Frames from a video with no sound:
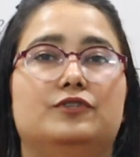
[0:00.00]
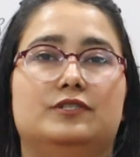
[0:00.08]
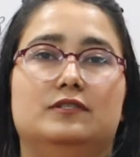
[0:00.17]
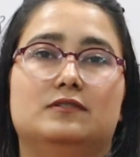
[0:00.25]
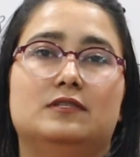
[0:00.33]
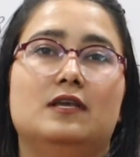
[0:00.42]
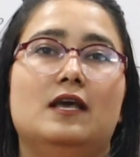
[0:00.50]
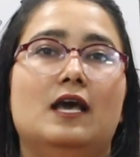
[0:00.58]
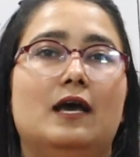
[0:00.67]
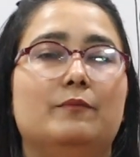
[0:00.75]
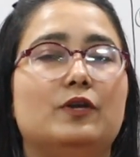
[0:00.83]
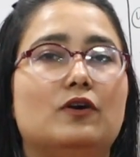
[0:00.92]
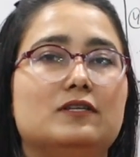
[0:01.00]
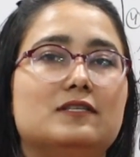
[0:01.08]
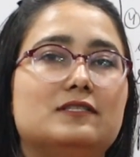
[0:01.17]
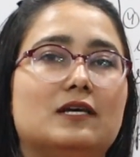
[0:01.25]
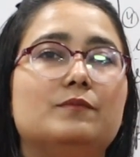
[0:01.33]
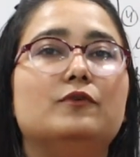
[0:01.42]
questions, because
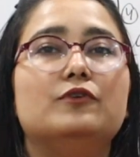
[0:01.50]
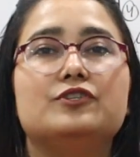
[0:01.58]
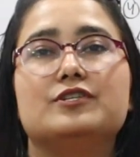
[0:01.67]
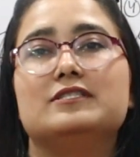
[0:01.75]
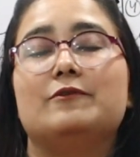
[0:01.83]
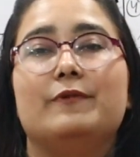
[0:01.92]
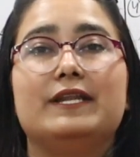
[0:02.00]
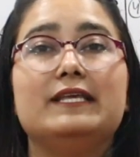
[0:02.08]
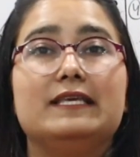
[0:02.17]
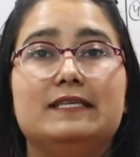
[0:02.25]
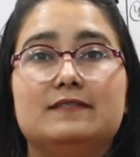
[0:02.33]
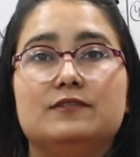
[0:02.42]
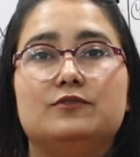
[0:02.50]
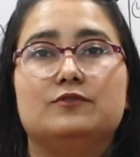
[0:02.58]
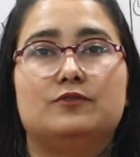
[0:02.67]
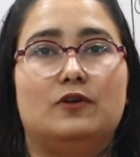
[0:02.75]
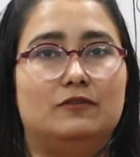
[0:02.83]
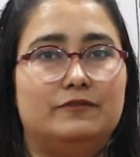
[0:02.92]
the sub questions are very easy
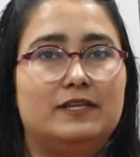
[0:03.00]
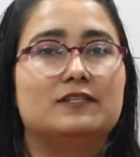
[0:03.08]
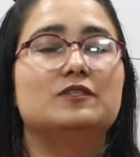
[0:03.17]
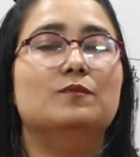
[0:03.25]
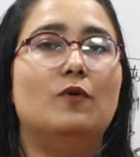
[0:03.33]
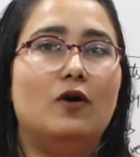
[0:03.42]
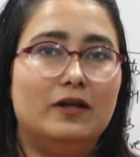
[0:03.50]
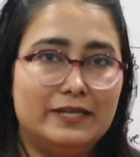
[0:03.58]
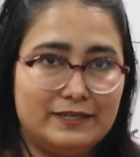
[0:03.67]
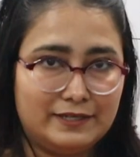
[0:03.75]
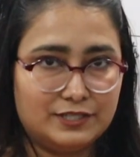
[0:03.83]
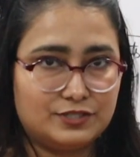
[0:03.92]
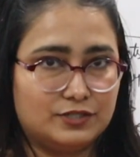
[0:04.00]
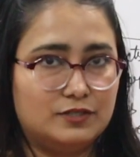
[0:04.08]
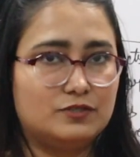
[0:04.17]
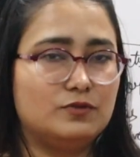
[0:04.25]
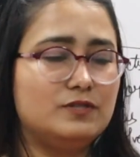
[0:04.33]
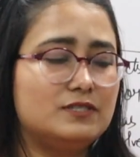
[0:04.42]
to solve, they are small in
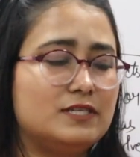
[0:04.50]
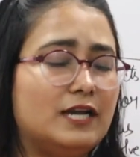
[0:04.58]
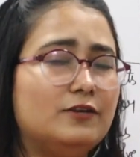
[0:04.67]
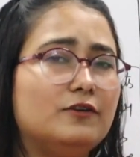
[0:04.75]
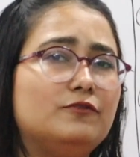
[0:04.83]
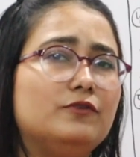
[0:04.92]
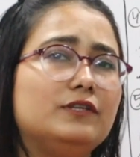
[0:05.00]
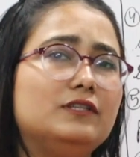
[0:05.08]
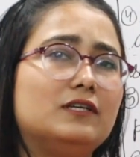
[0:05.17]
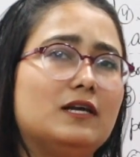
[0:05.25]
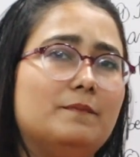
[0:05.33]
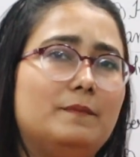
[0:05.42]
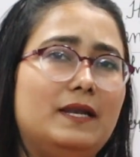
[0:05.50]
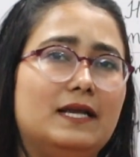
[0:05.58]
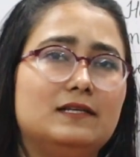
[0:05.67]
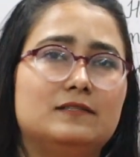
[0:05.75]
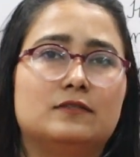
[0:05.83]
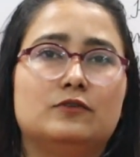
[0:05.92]
nature. So instead of doing the
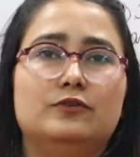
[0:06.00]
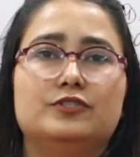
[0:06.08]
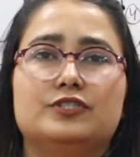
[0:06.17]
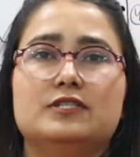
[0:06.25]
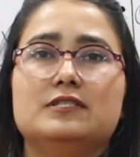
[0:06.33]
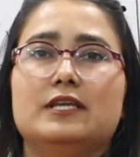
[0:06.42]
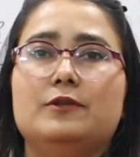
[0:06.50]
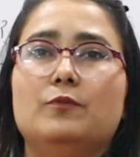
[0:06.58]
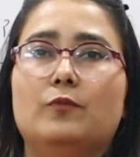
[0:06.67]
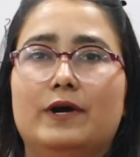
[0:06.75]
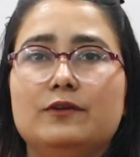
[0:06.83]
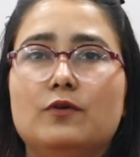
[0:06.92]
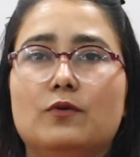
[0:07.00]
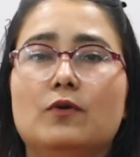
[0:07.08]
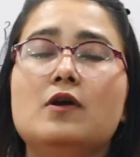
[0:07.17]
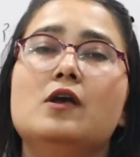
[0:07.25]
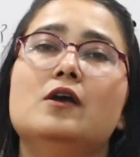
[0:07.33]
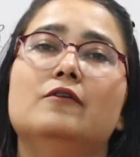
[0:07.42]
complex question in one
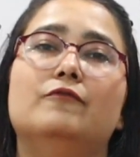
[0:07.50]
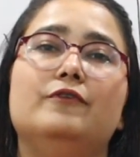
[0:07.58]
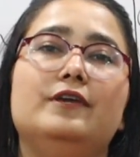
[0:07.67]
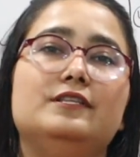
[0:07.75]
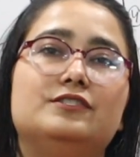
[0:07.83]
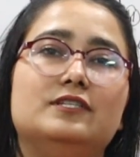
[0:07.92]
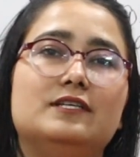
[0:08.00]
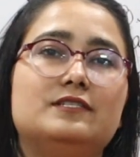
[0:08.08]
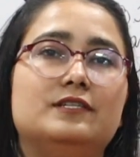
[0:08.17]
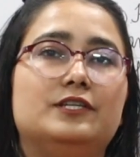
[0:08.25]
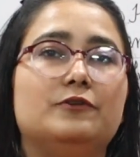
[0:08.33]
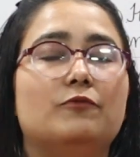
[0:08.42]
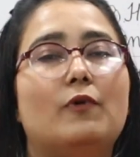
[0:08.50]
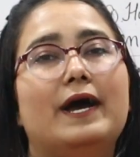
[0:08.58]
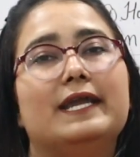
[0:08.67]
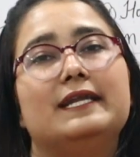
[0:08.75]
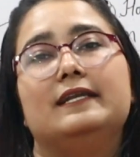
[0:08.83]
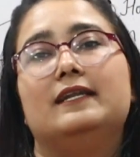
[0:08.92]
go, we just
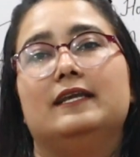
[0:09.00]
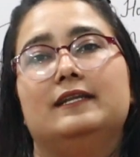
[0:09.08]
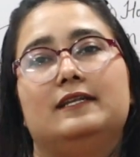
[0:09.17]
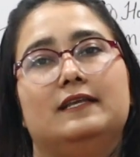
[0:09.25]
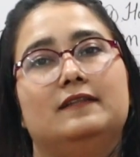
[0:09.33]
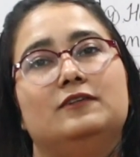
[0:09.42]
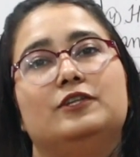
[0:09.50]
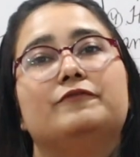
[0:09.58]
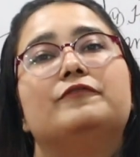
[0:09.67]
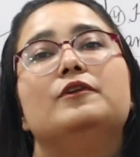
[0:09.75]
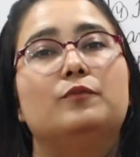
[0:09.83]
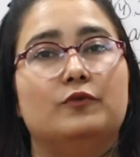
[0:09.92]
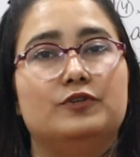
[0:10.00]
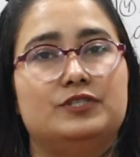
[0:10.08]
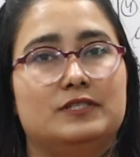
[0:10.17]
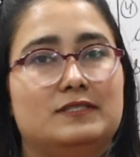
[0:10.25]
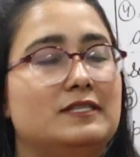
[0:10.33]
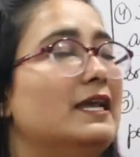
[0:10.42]
divide it in different
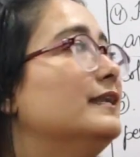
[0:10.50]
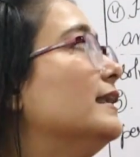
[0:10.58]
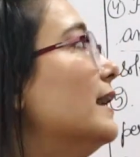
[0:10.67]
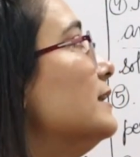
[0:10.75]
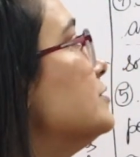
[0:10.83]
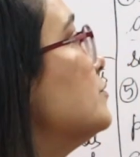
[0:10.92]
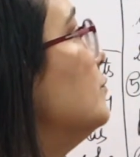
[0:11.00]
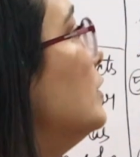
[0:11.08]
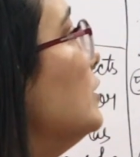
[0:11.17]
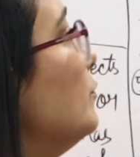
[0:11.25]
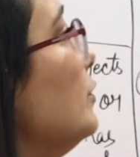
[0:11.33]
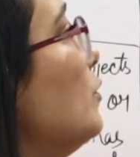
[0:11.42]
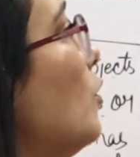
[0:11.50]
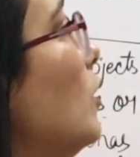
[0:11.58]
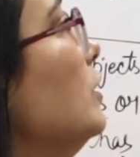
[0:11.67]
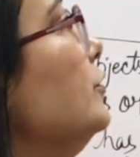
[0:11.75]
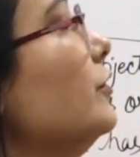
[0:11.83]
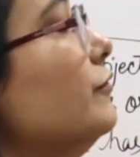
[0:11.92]
portions, and that's what we call